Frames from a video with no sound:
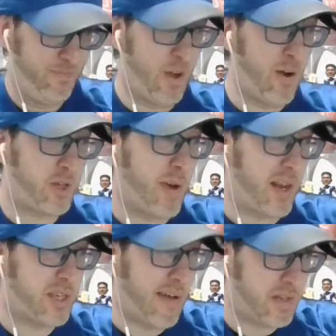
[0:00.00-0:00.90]
so we had a
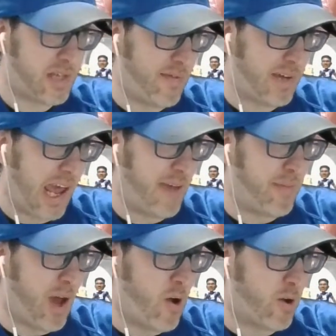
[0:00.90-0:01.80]
7-7 game.
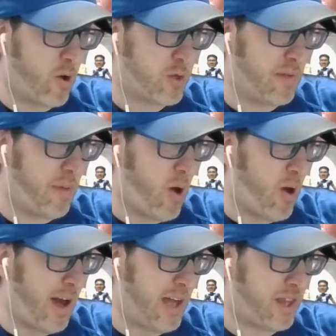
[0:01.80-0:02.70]
The Argos with the
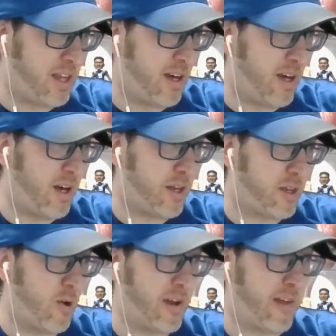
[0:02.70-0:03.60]
ball at the
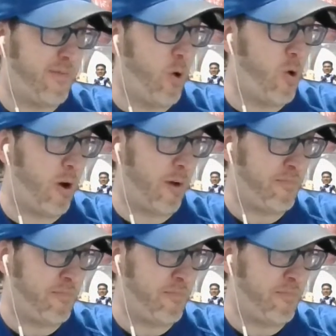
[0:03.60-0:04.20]
34.